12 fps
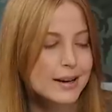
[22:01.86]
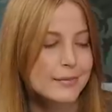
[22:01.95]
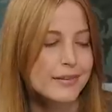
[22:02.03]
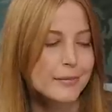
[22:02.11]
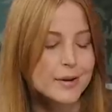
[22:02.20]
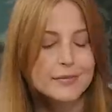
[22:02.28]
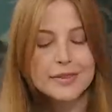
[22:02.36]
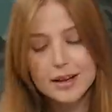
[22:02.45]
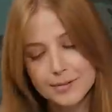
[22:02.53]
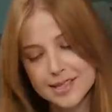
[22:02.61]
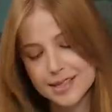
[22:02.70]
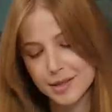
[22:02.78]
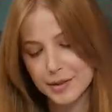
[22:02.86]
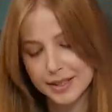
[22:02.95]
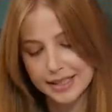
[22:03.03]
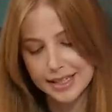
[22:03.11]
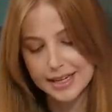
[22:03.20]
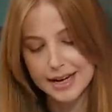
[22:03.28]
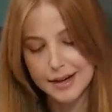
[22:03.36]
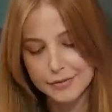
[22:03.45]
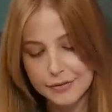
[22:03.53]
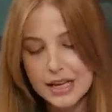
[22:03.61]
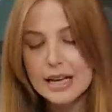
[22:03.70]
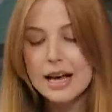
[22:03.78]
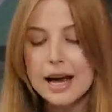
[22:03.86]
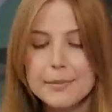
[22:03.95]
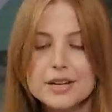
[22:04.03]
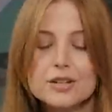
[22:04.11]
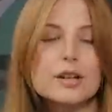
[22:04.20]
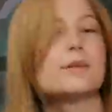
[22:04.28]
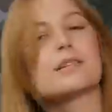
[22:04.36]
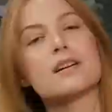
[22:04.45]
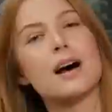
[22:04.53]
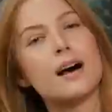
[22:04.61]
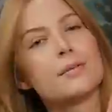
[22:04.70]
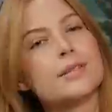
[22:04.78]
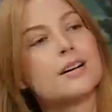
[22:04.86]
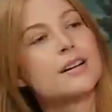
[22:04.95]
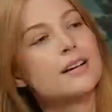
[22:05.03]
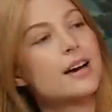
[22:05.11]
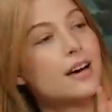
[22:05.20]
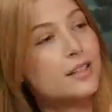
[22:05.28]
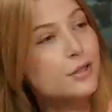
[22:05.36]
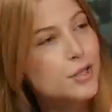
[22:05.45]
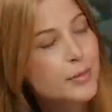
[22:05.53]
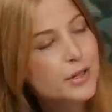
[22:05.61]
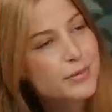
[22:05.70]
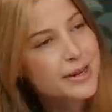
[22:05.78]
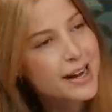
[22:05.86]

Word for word: Um, well, if that wasn't thrilling enough, I mentioned I was on, I was on uh, YouTubers